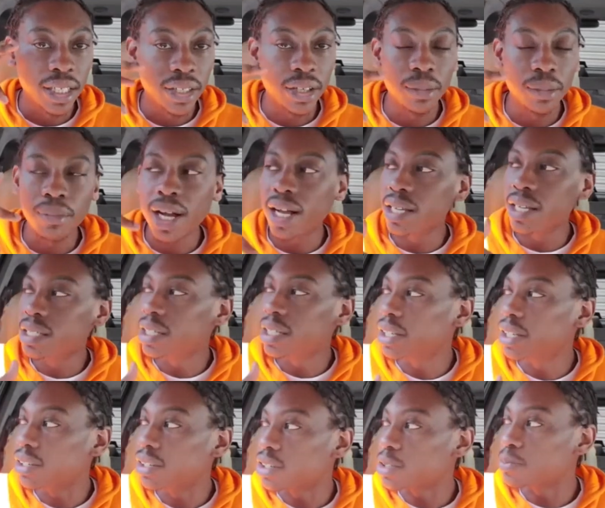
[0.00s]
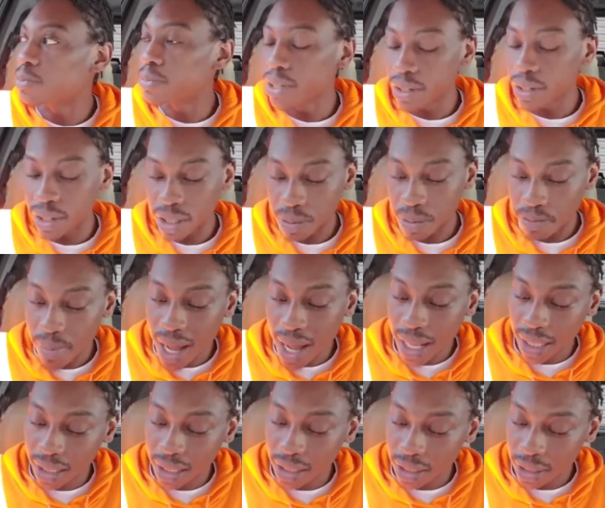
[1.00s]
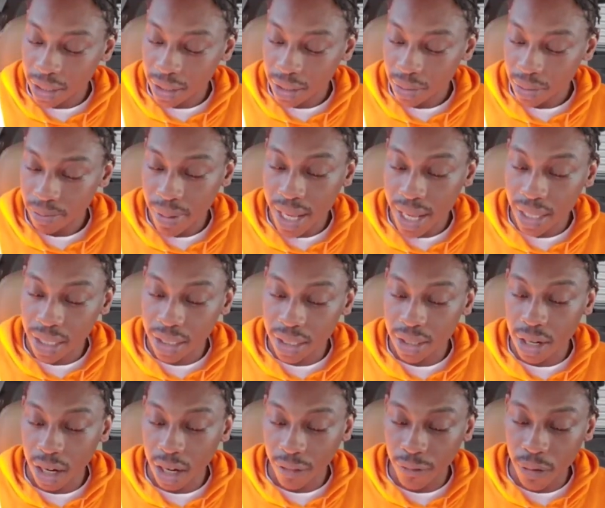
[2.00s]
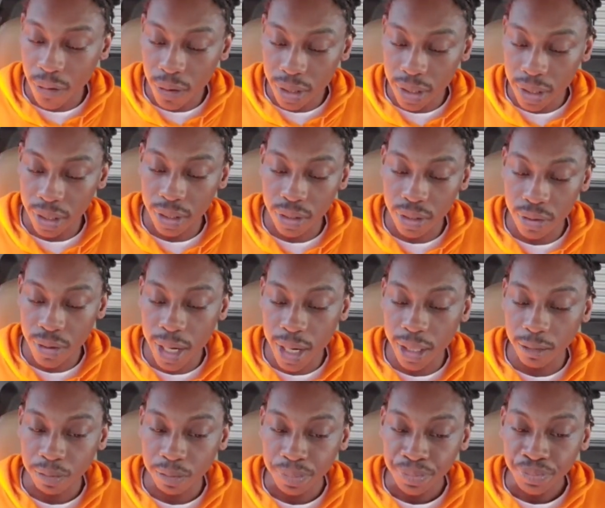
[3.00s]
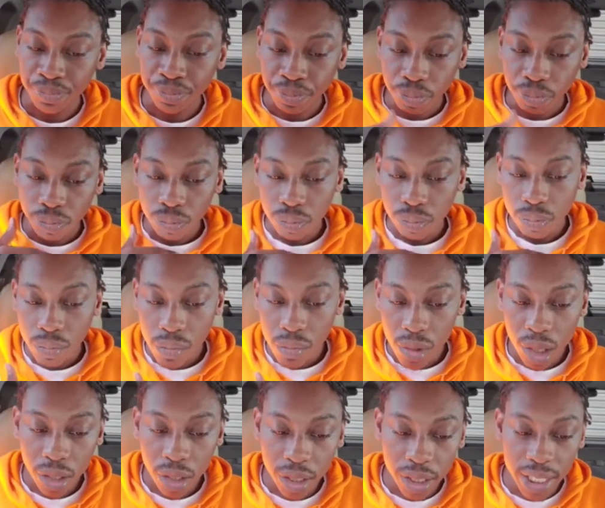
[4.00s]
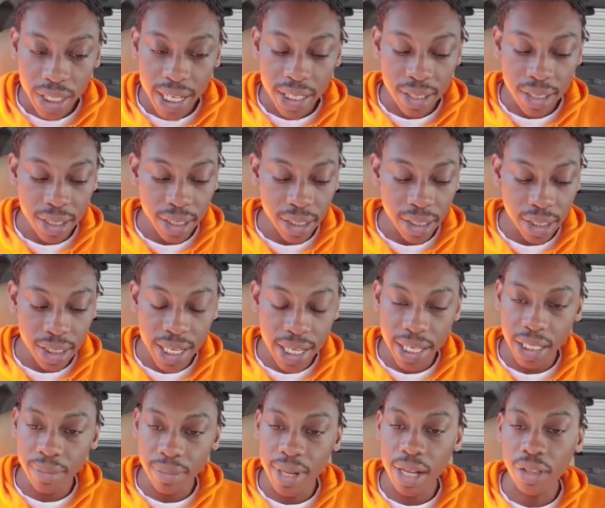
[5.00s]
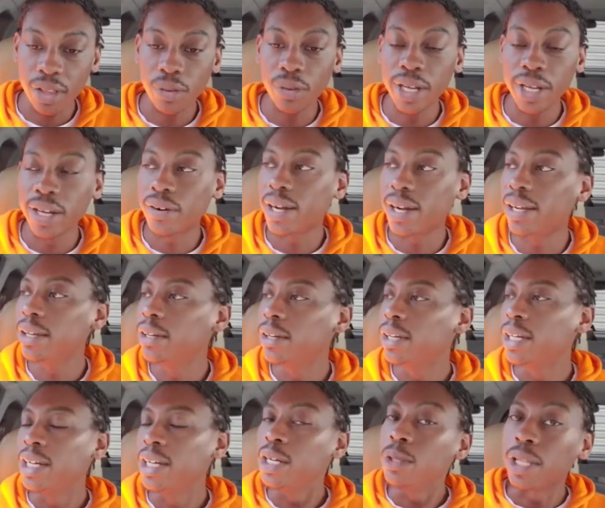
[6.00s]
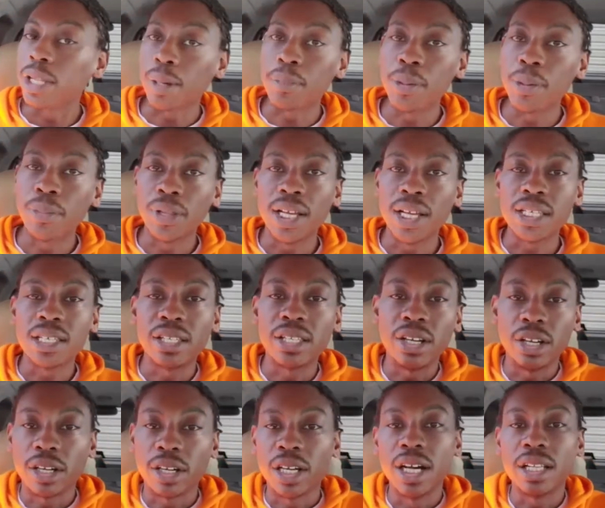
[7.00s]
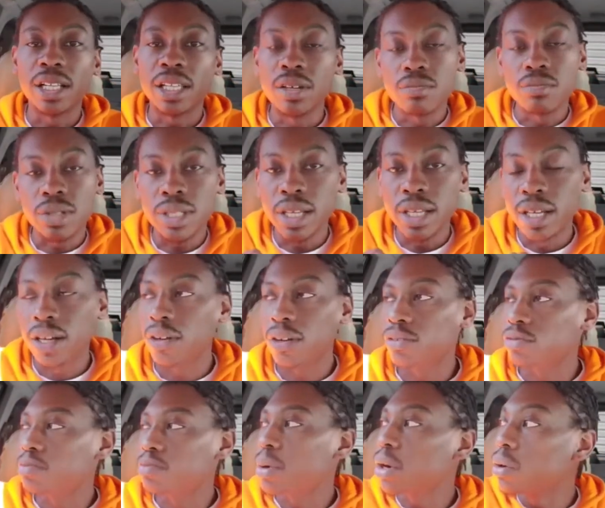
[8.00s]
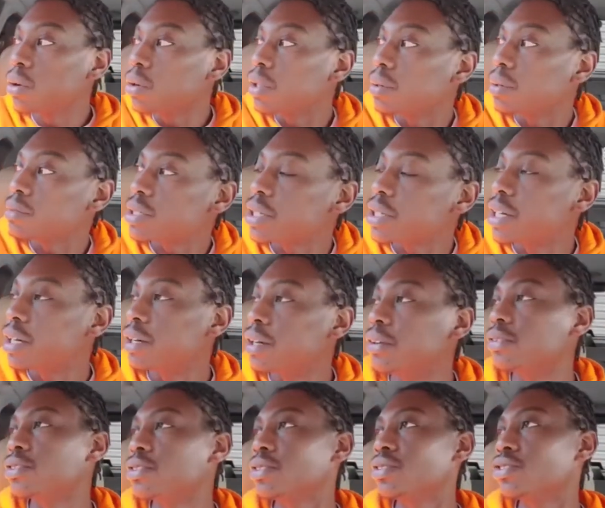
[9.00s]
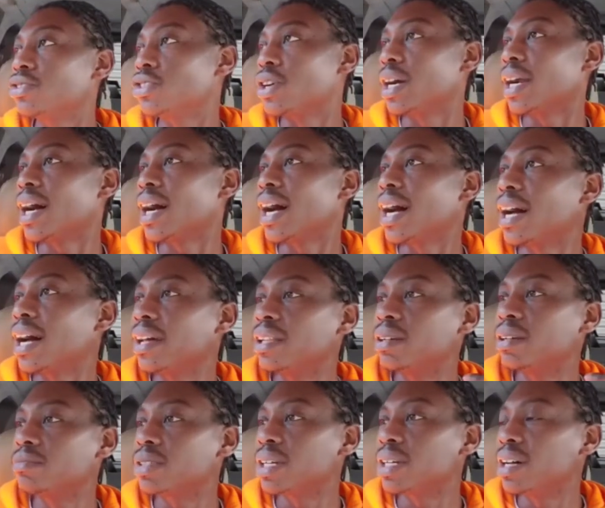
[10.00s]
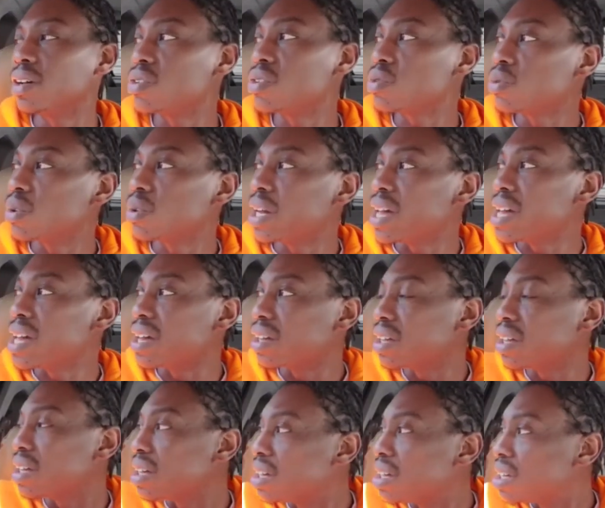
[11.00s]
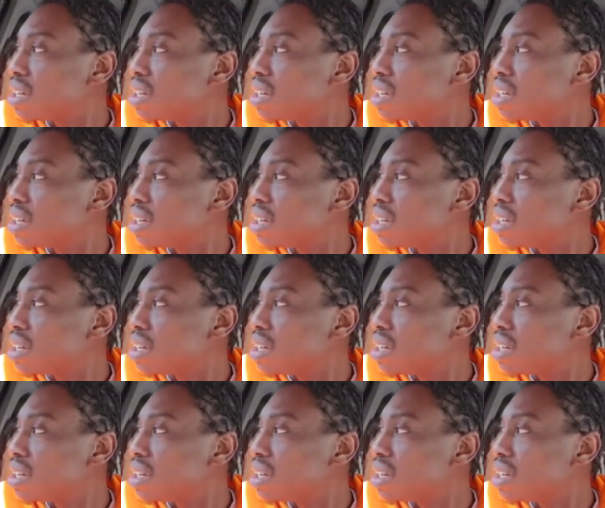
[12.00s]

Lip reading: in their minds and in their spirits by these dark forces, right? That seek to take them out of the way, right? Like people that sit there and cut themselves, burn themselves, try to hide themselves away.